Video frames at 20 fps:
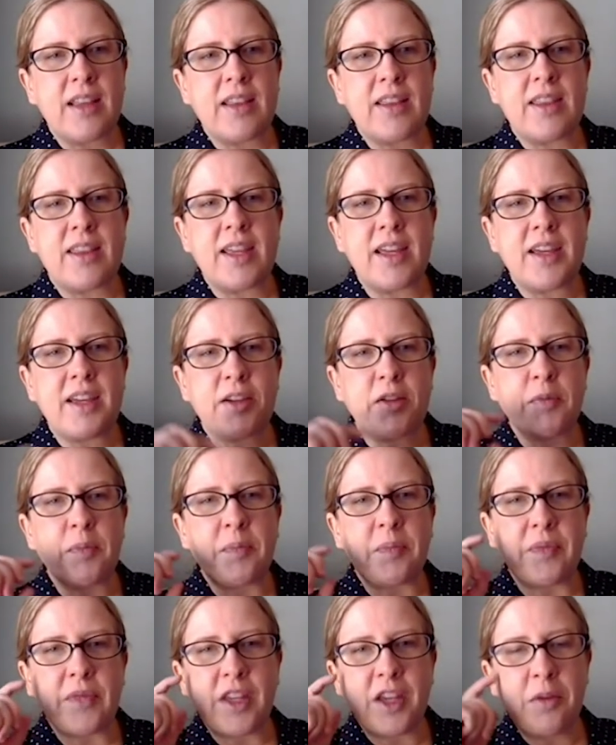the
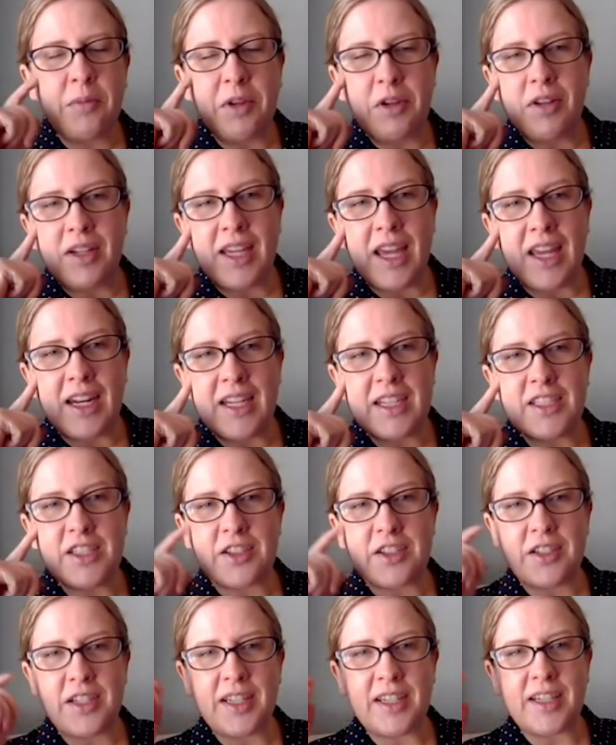communicating
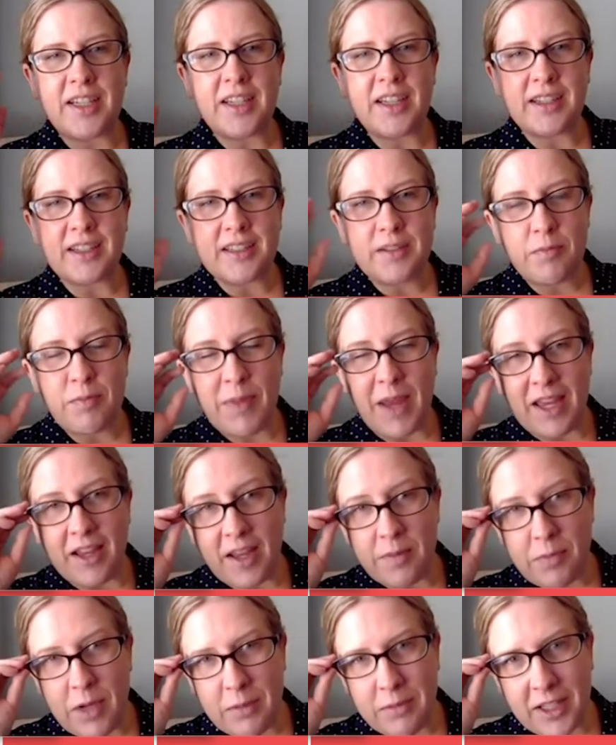during
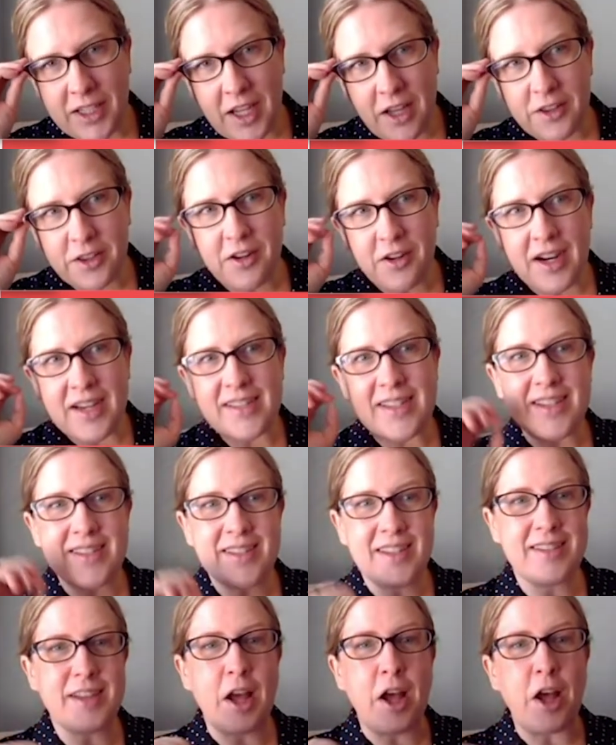public health
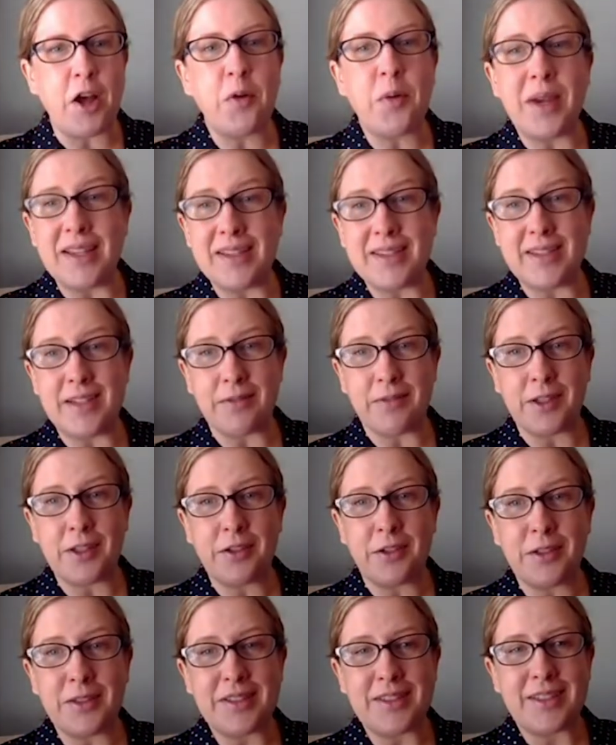crises is always
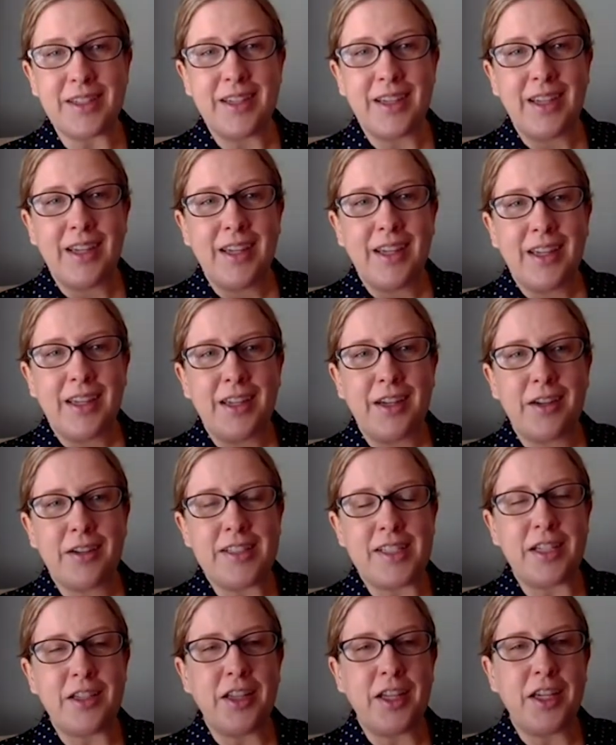difficult.
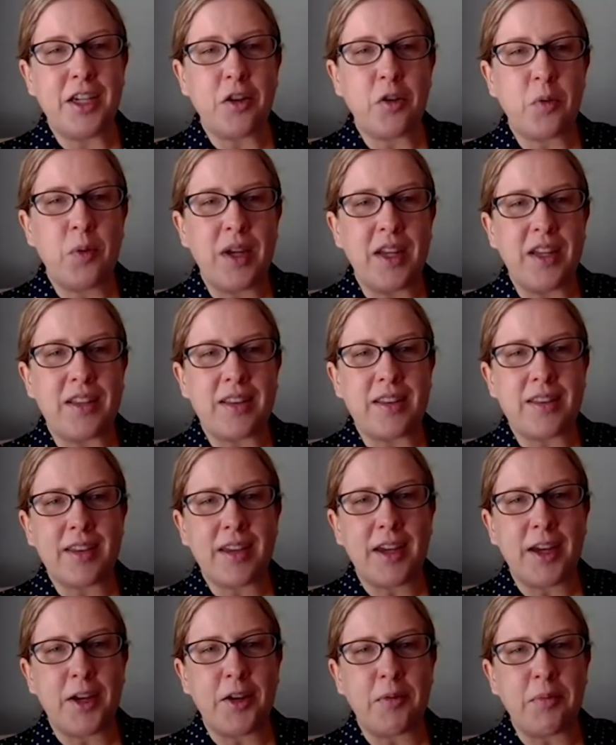You're dealing with
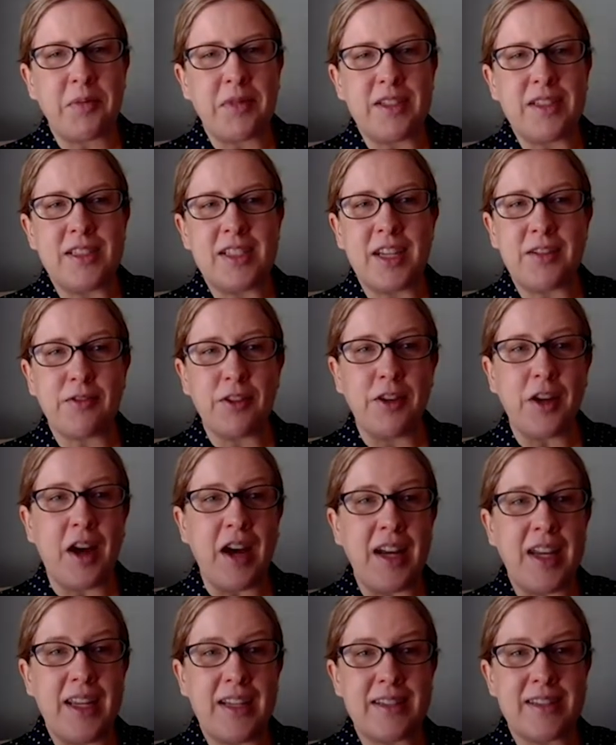different
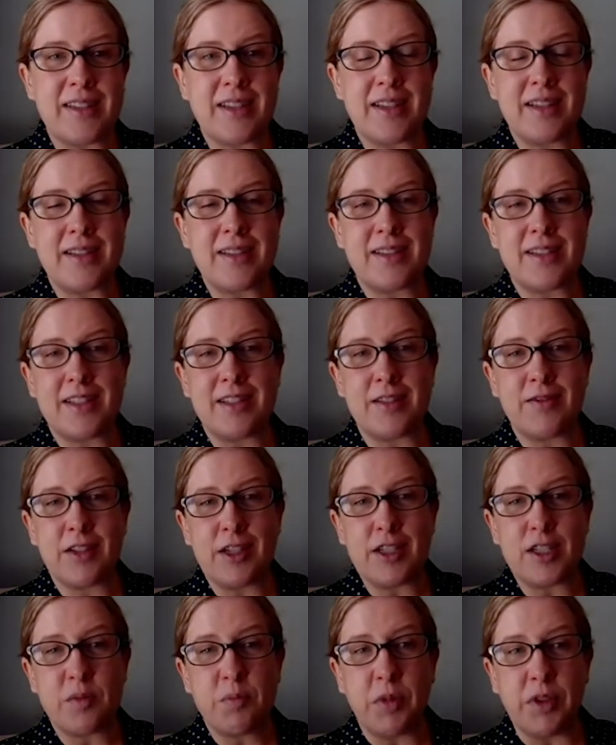audiences,
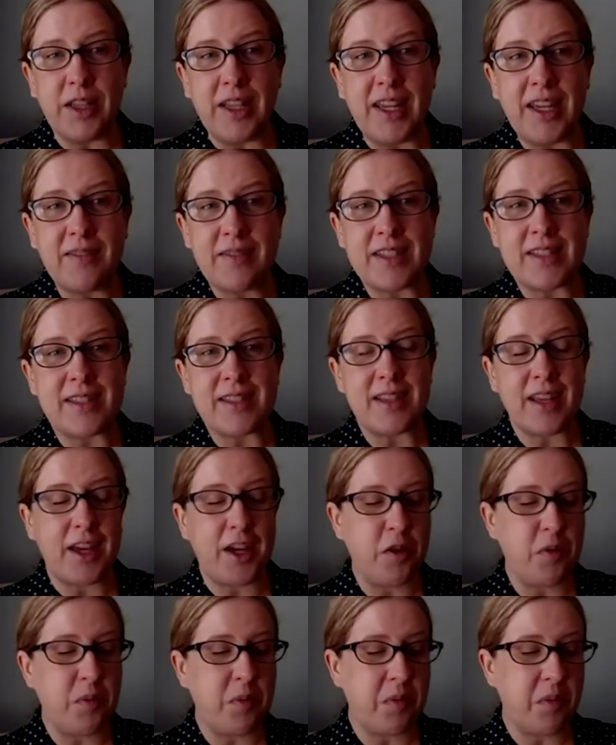diverse beliefs,
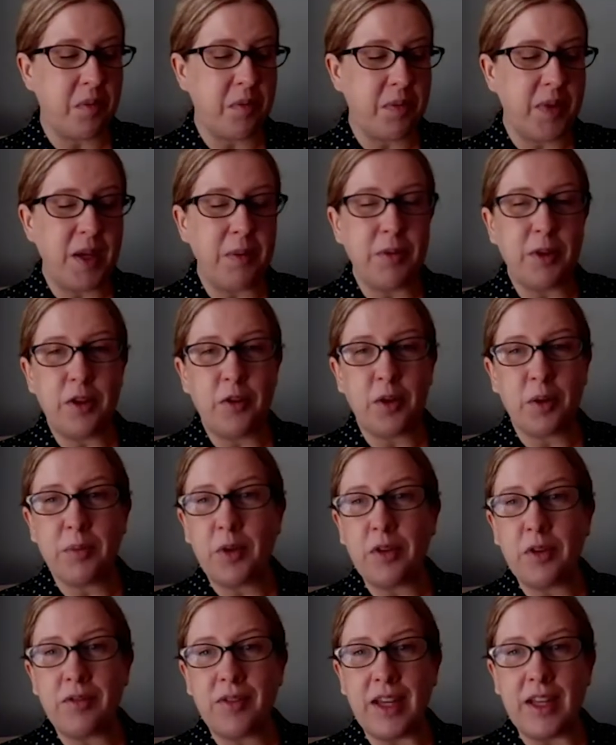people who are
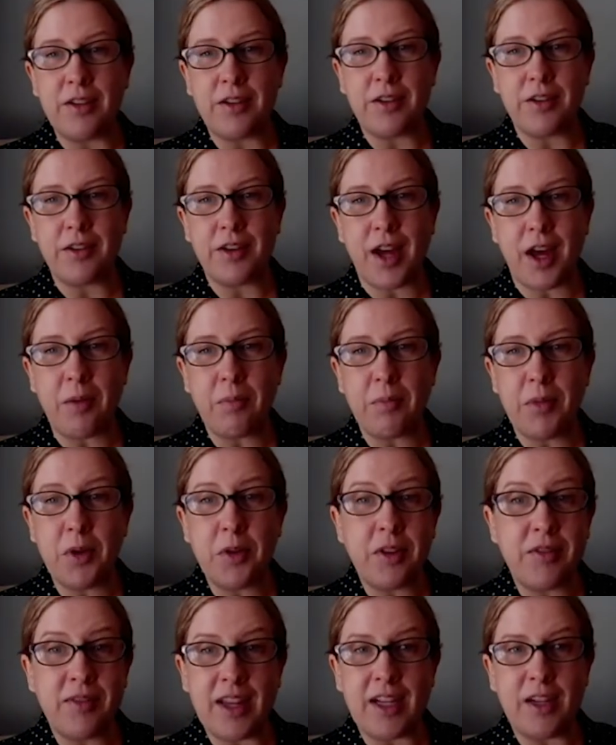motivated or not
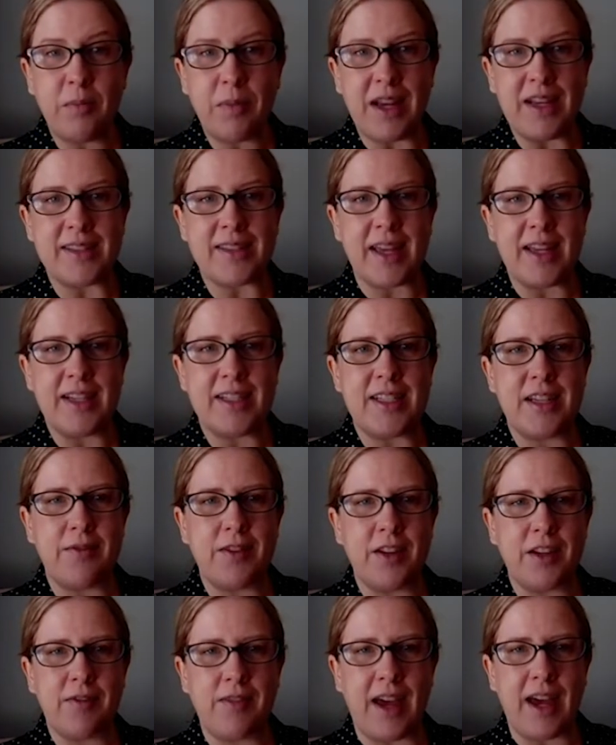motivated by
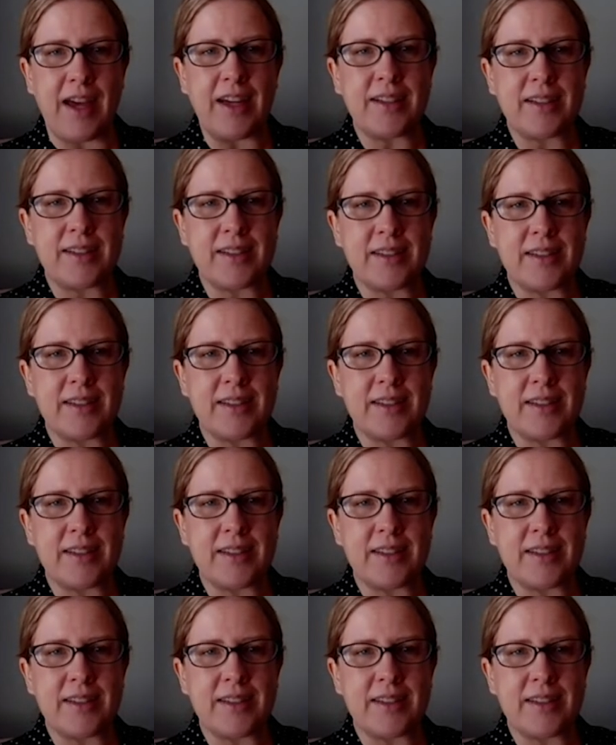scientific facts.